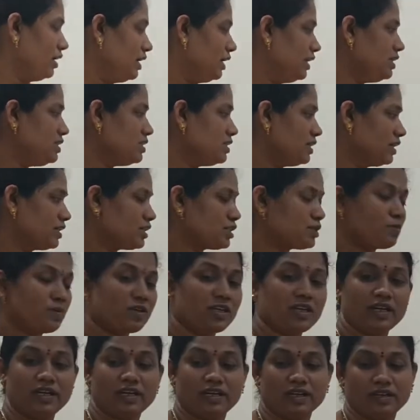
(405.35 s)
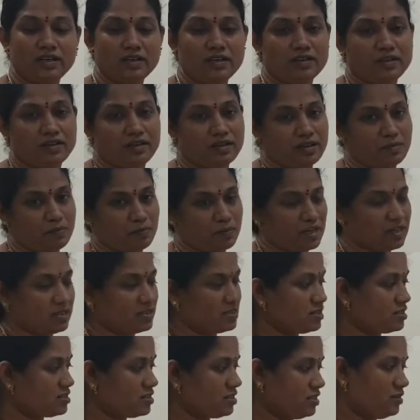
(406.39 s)
in expiratory
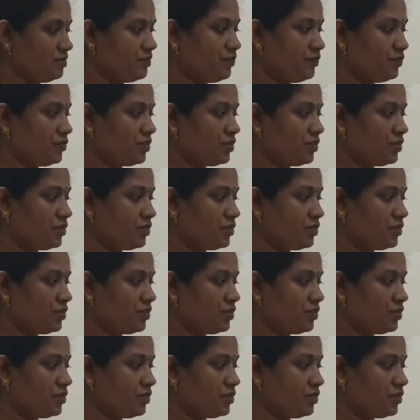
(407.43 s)
capacity.